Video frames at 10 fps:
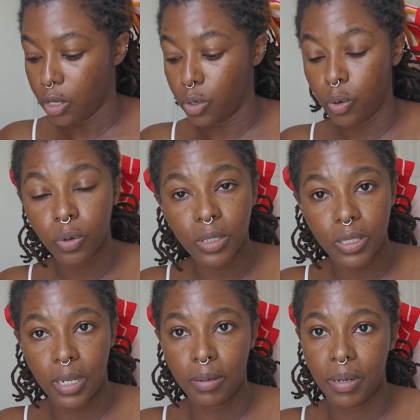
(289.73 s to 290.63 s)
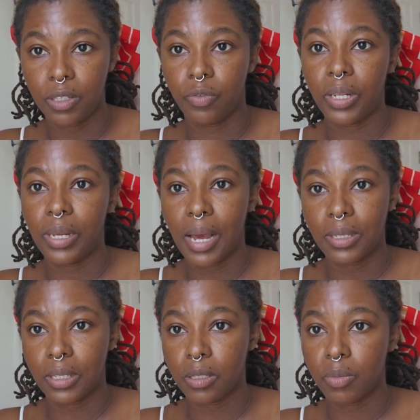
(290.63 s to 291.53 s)
loan statements for the
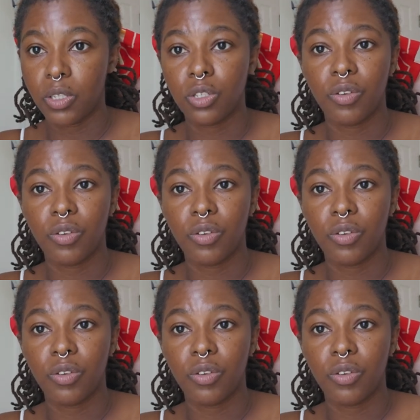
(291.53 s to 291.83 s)
last 6 months.